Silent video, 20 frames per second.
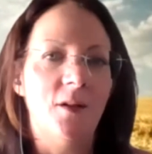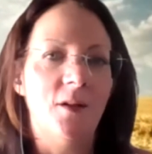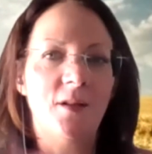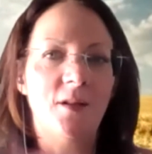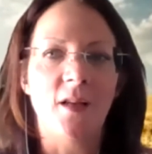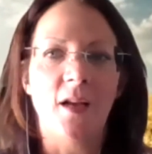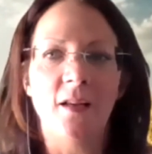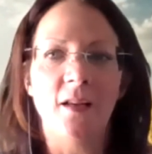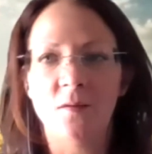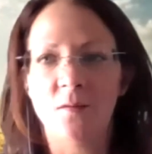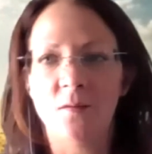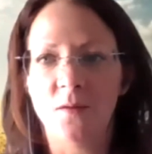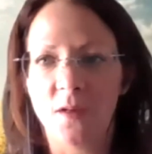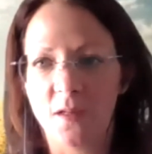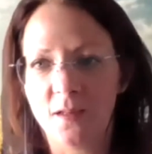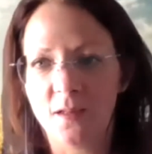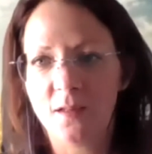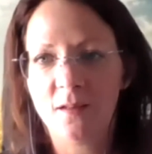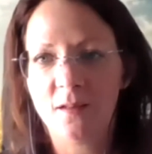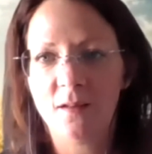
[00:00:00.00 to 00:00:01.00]
side
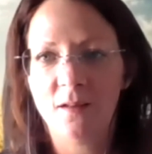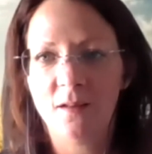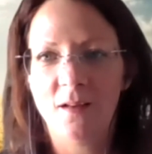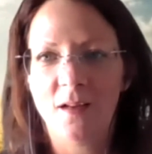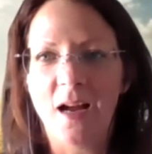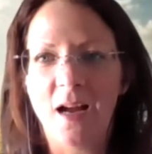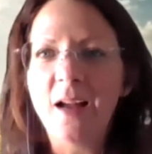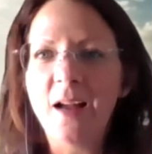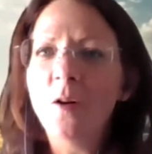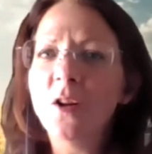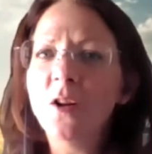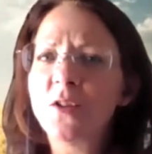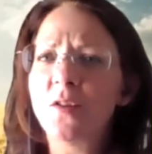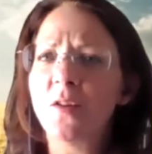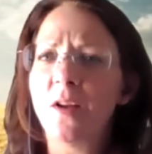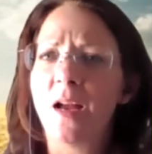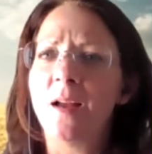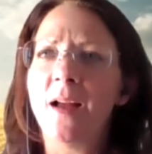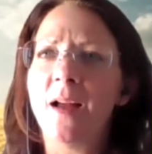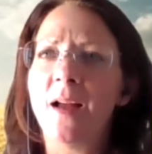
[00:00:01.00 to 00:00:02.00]
effects. I
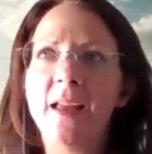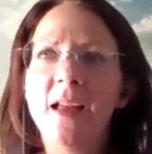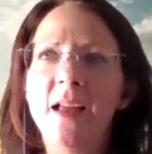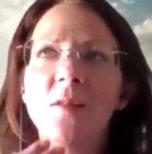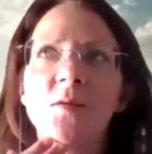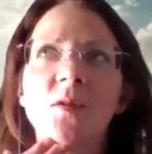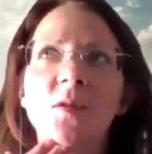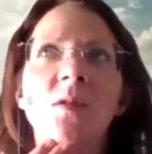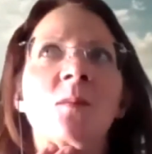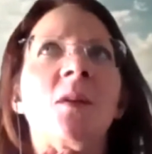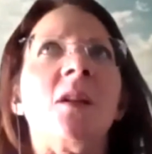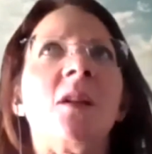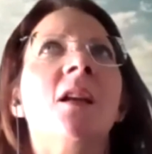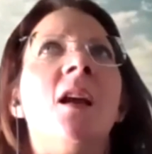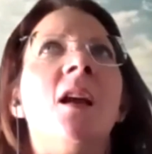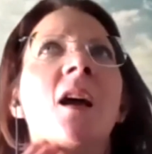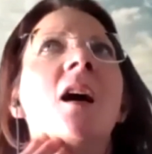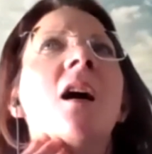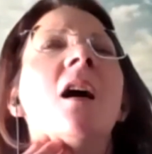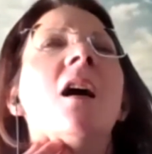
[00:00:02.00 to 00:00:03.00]
have to
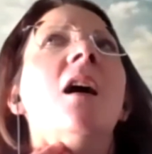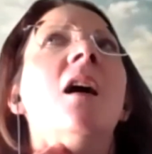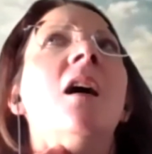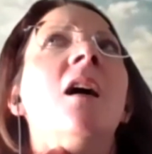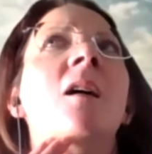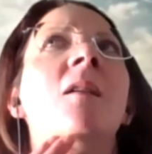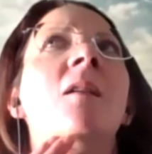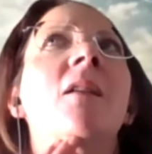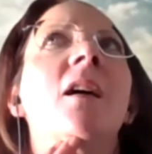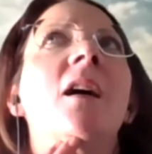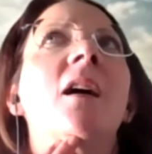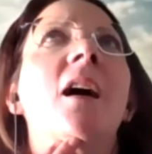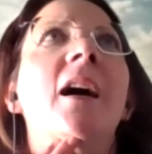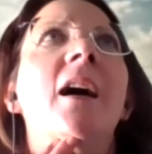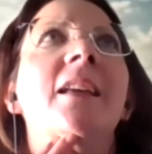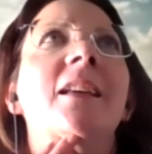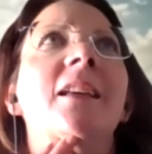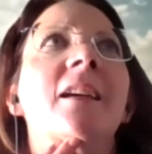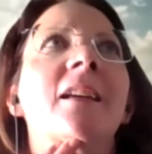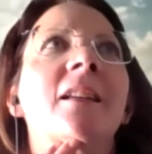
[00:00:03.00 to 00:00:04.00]
admit,
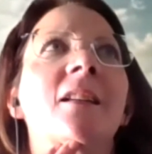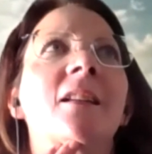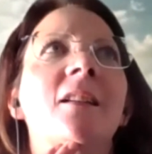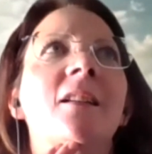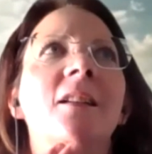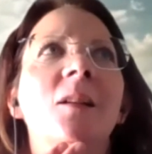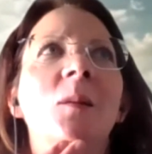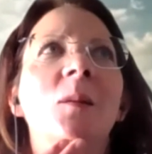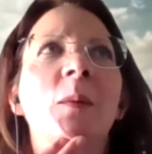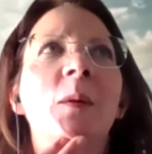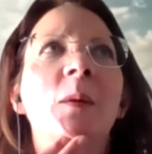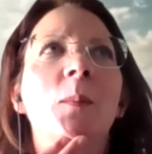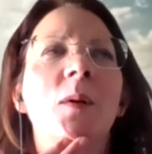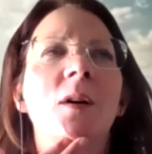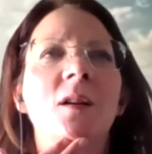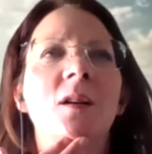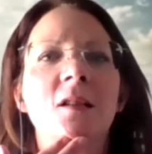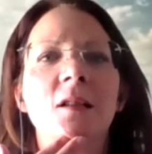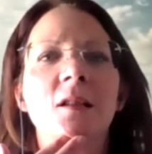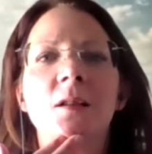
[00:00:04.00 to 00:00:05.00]
I get a little bit
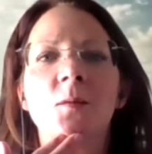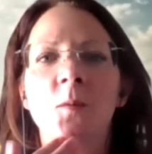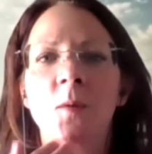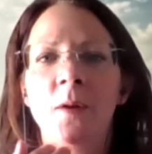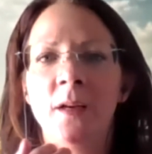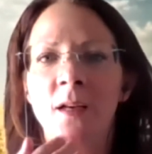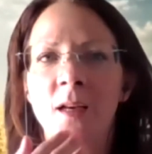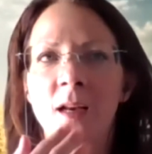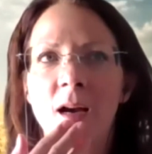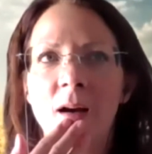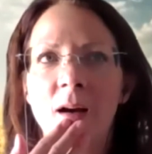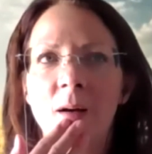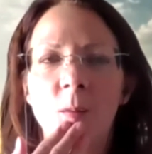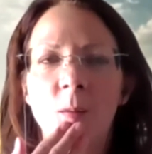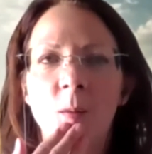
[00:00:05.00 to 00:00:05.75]
puzzled when